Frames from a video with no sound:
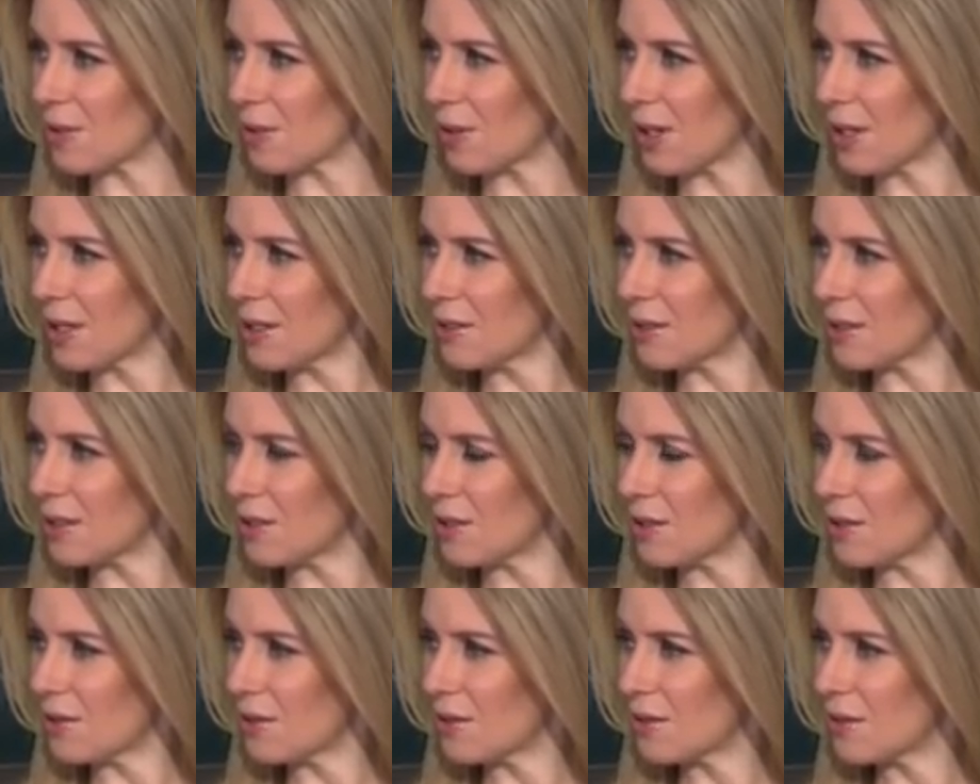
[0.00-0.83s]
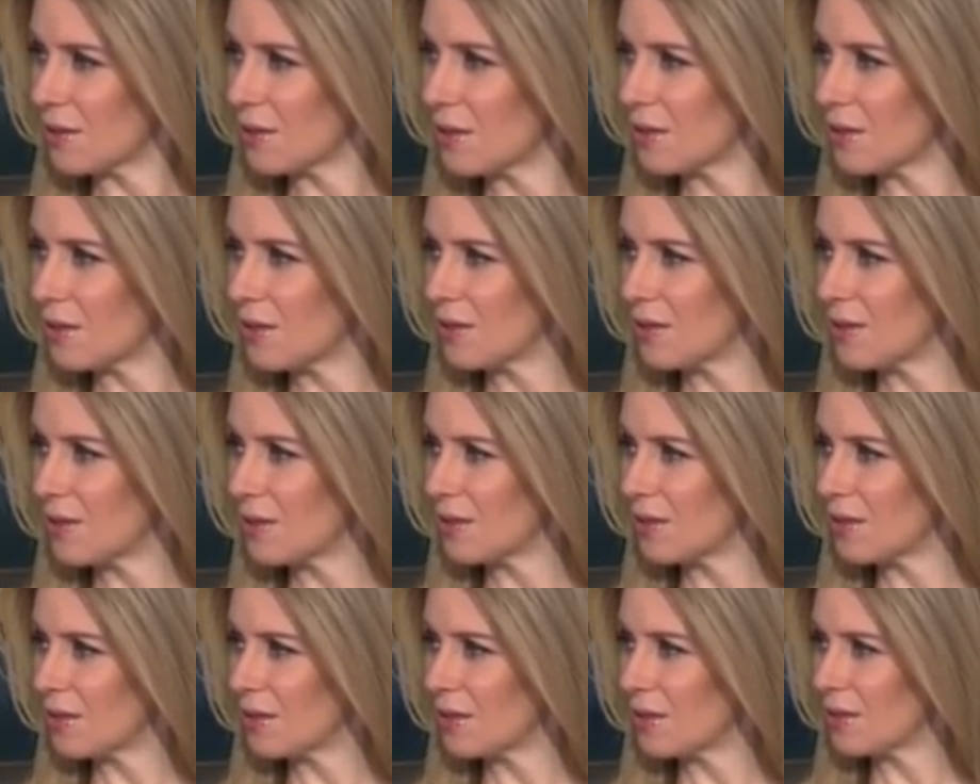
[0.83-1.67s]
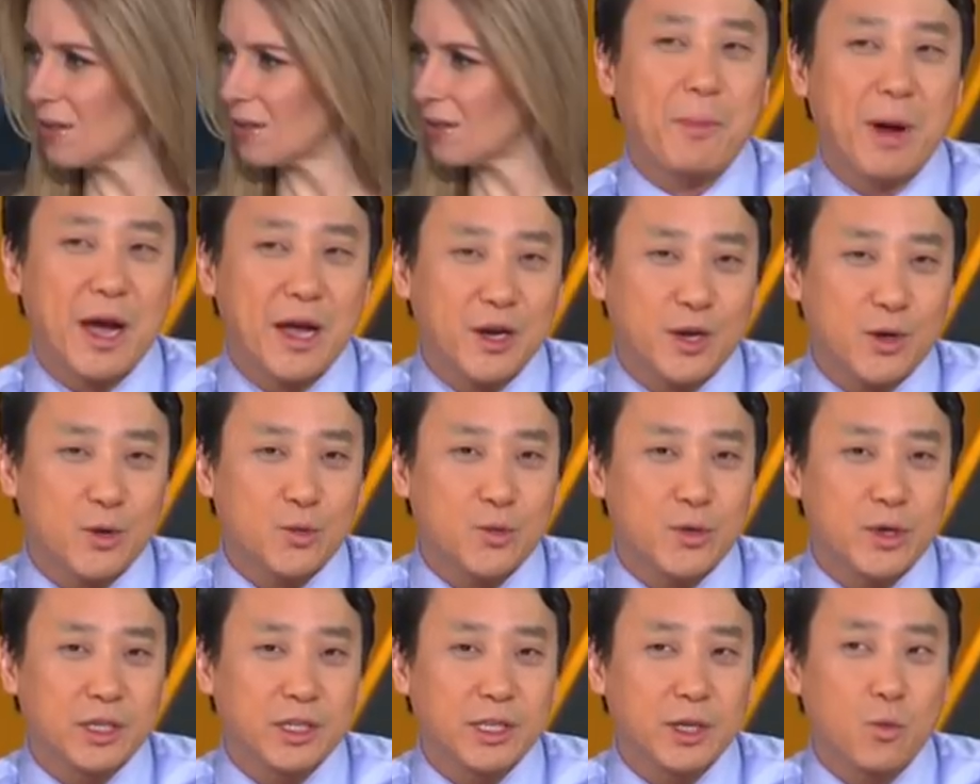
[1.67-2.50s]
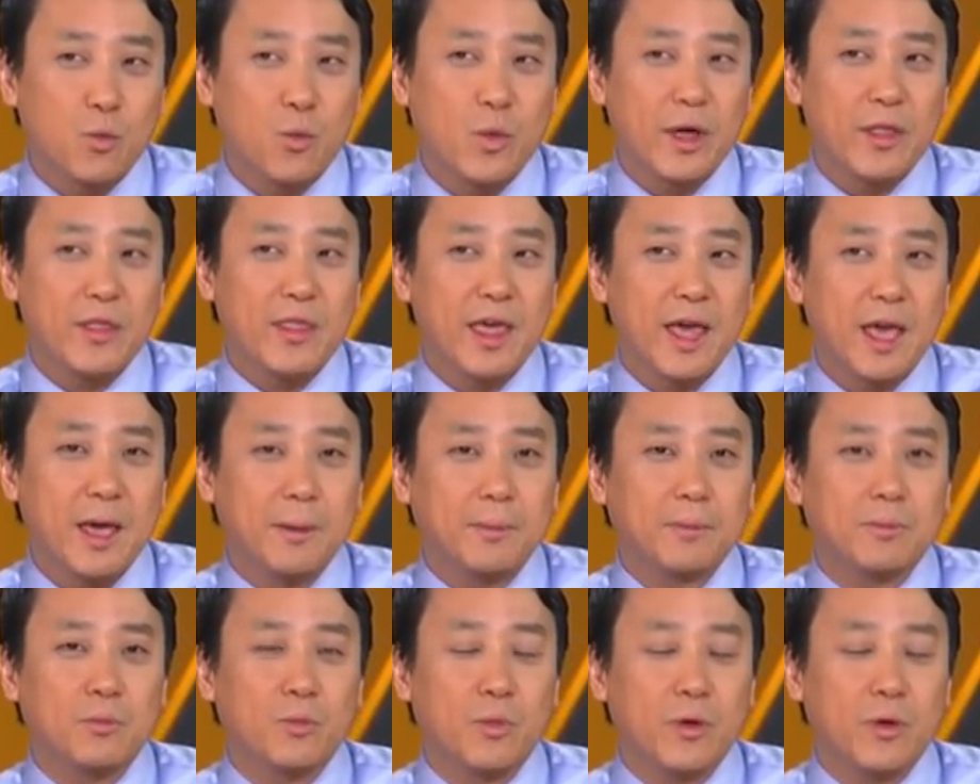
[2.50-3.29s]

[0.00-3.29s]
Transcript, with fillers: Right? I don't think so. But you know, Bob Iger really, when they